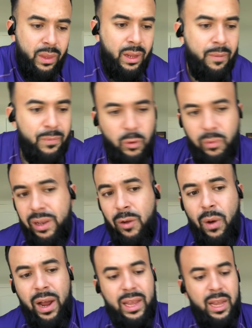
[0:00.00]
the reason
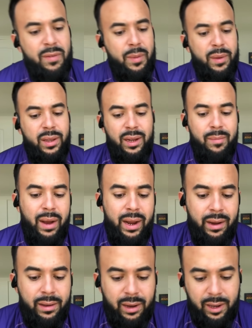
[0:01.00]
why I give them a C-
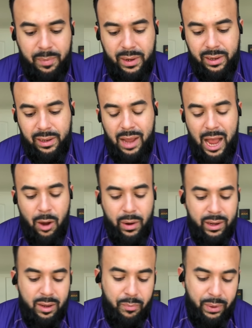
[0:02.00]
is because of how
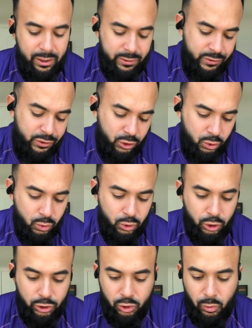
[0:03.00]
it compares to
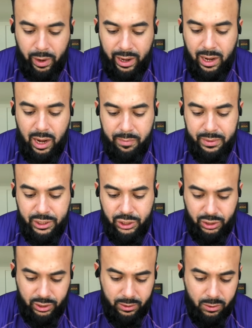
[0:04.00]
your direct
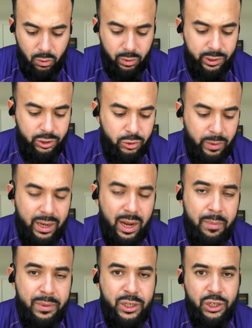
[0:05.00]
competition. Who is your direct
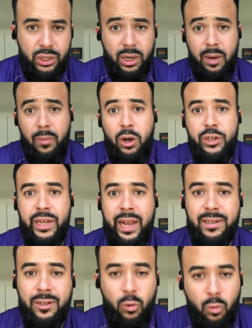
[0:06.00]
competition? Lamar
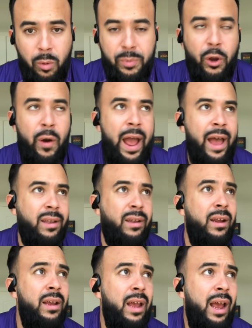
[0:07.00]
Jackson whooped your
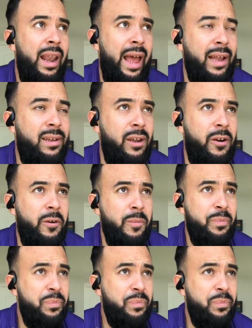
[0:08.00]
ass last year.